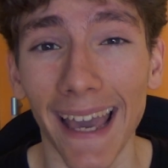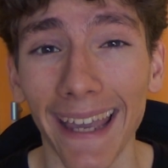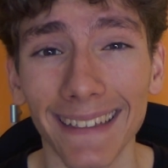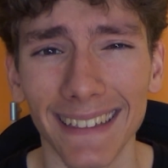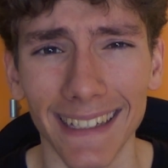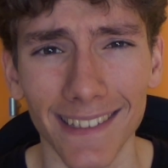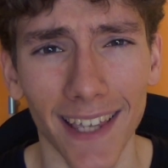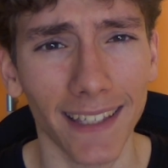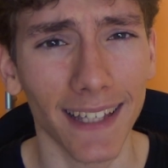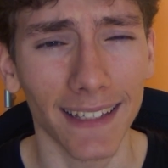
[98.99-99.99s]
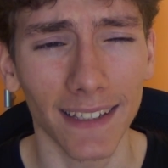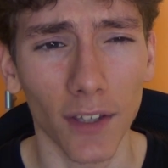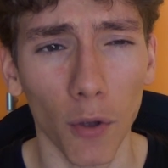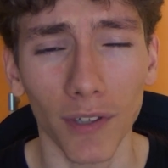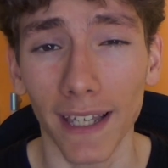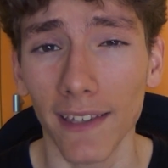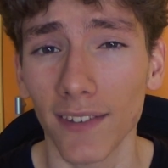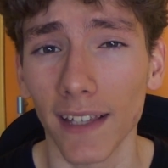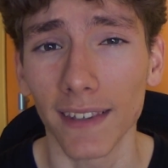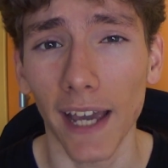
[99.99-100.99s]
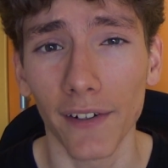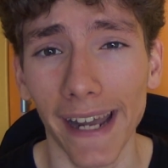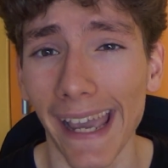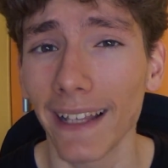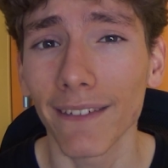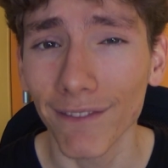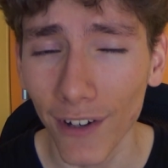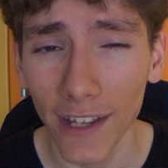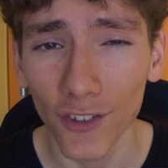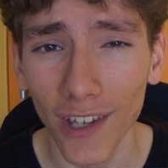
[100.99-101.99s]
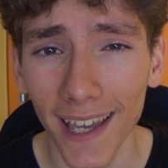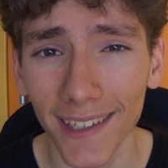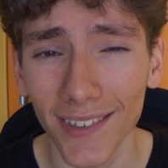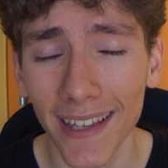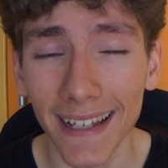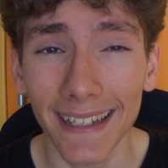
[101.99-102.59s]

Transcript: hating it, saying that it goes against the entire Alien franchise.